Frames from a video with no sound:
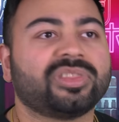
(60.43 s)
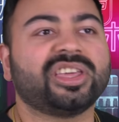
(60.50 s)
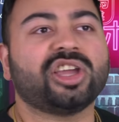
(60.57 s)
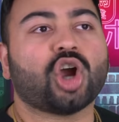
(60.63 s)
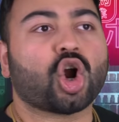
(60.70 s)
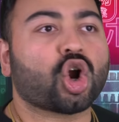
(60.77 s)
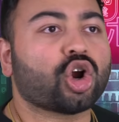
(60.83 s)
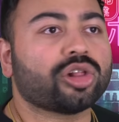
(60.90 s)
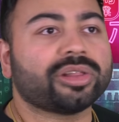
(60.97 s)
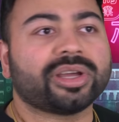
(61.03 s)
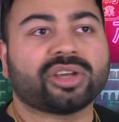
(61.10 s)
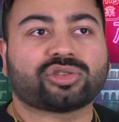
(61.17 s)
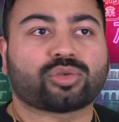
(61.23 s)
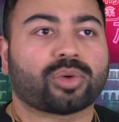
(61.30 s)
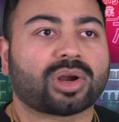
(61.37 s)
The
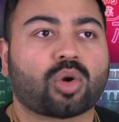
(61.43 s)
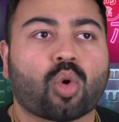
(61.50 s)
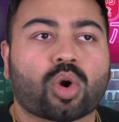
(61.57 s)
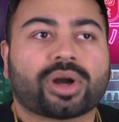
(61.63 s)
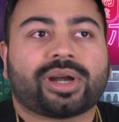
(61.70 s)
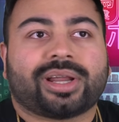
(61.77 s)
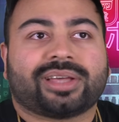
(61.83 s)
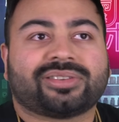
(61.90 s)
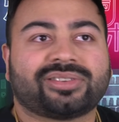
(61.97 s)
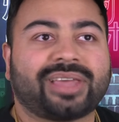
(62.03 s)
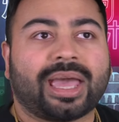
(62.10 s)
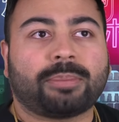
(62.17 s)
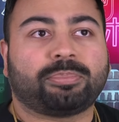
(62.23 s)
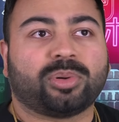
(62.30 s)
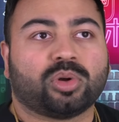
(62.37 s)
earliest recorded
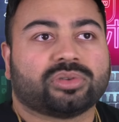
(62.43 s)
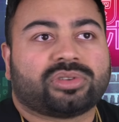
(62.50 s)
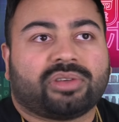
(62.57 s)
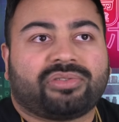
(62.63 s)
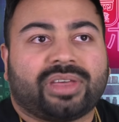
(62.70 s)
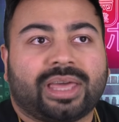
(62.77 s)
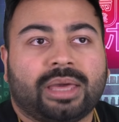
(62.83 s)
examples of